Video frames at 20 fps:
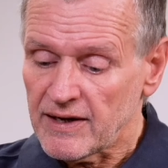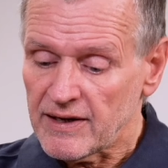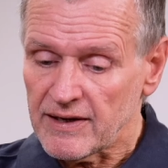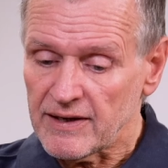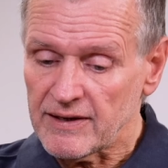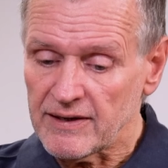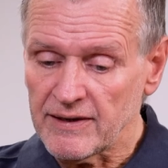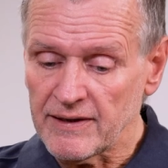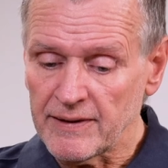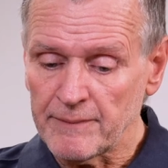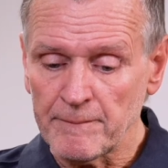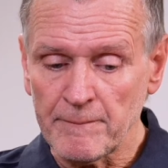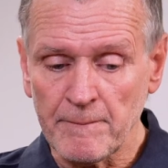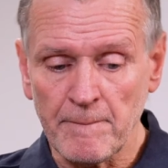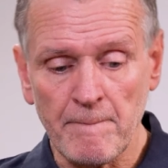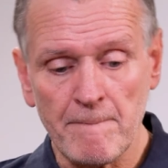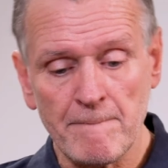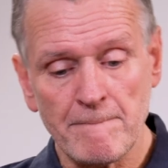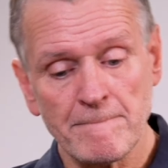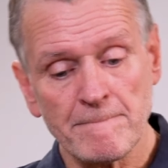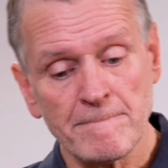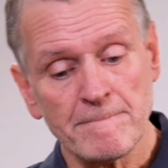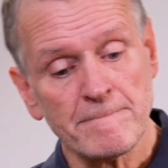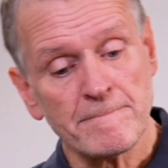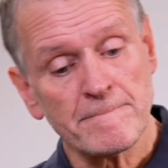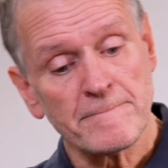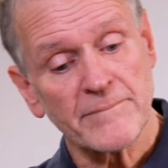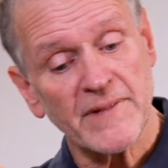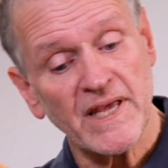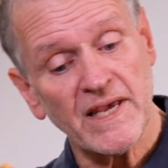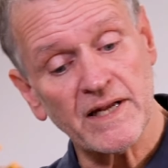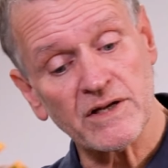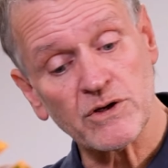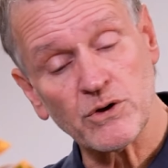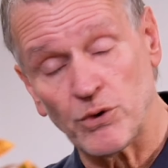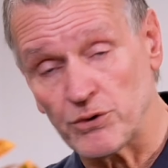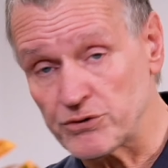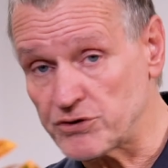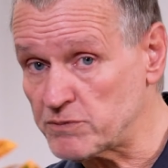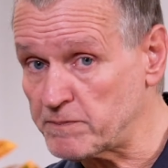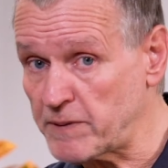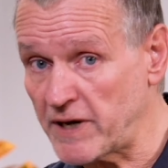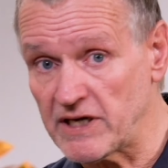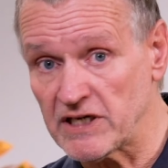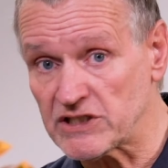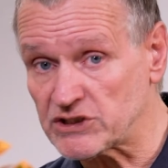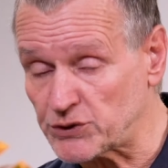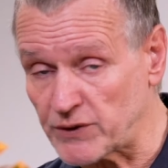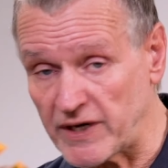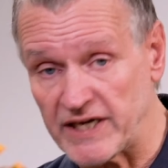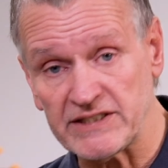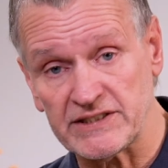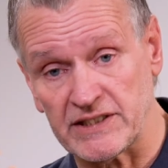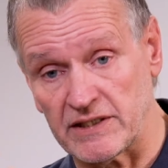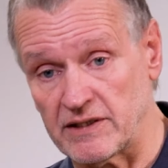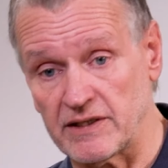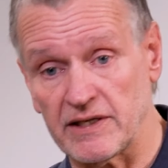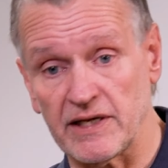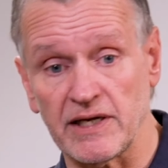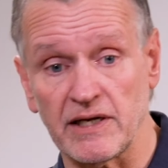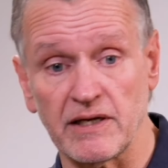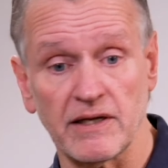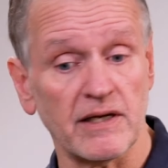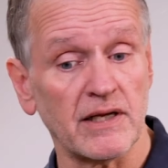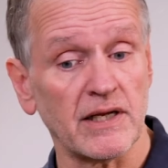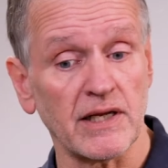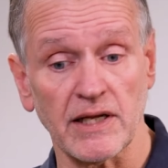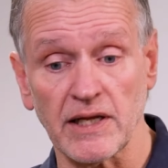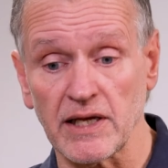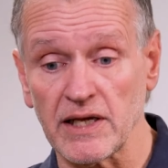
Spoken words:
It causes penetration in